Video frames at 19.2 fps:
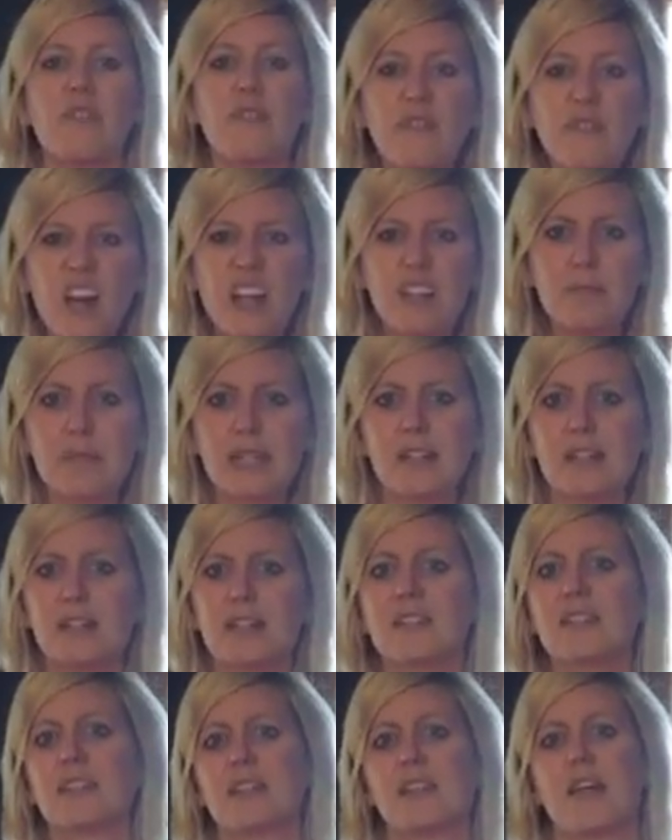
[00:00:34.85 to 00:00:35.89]
fun
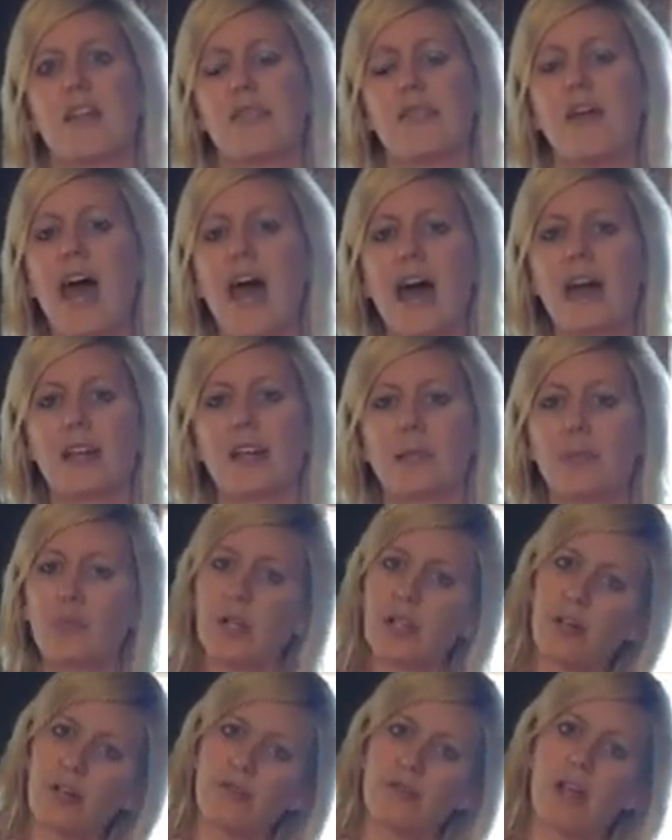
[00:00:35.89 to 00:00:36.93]
meals that can
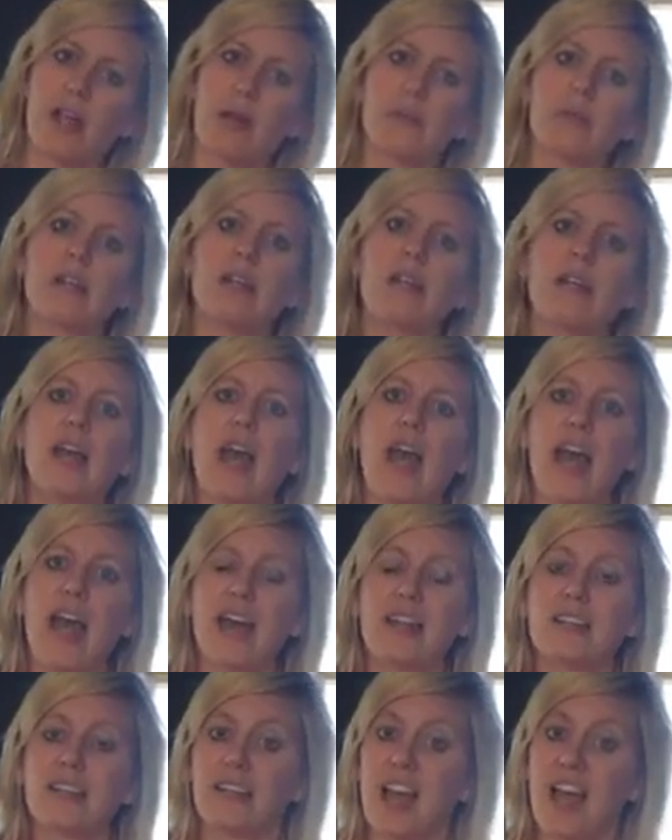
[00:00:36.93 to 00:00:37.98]
bring your family
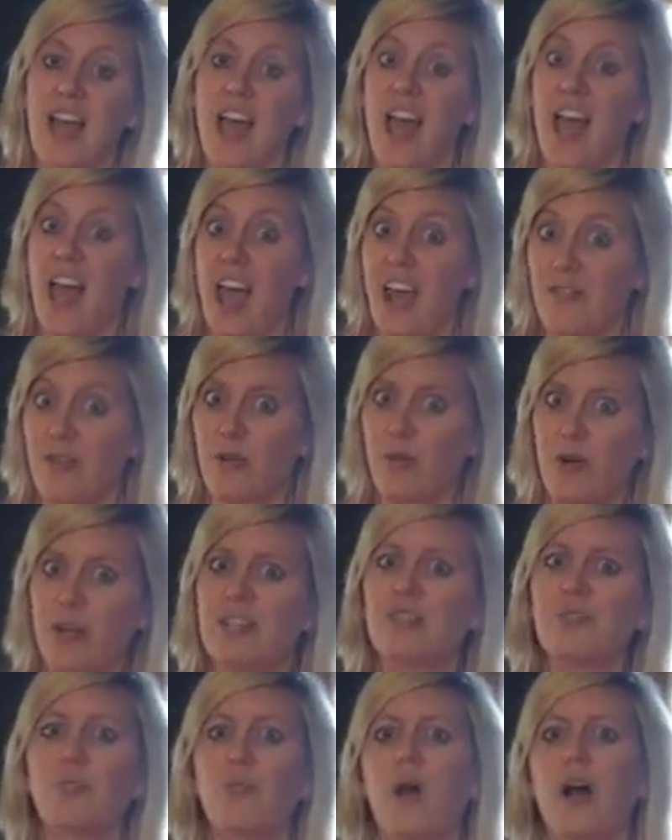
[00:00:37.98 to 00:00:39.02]
and everyone
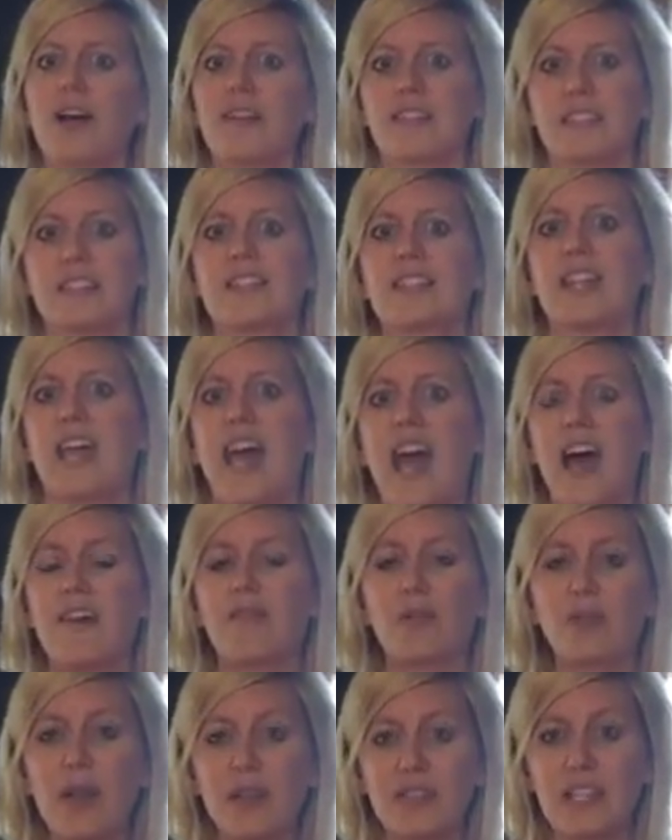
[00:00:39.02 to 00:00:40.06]
you want to have
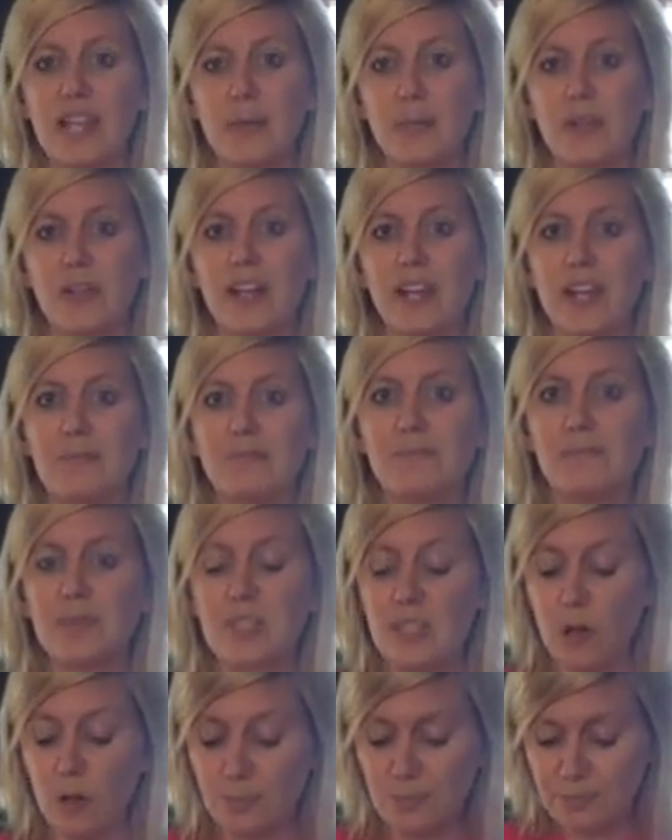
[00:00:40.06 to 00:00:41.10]
around the table again.
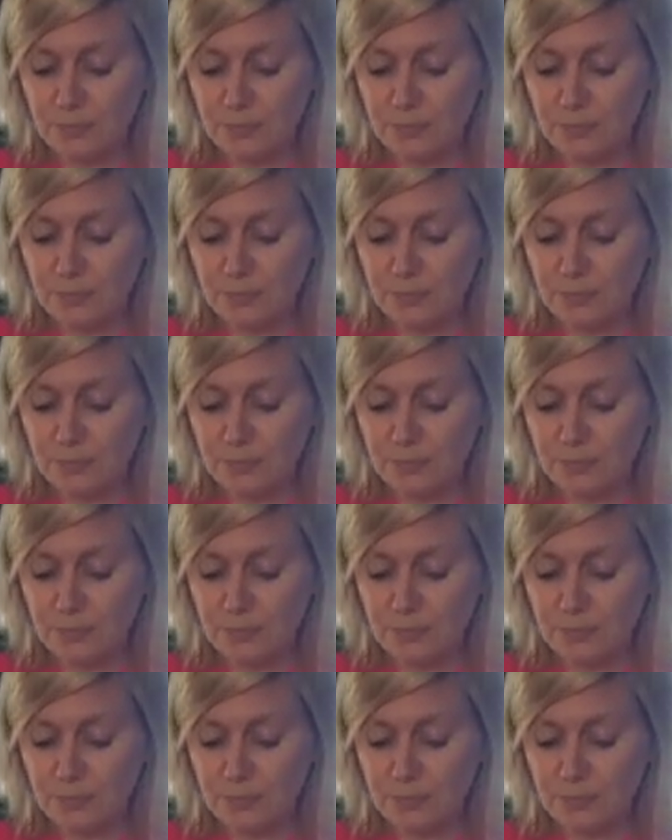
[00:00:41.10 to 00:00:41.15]
So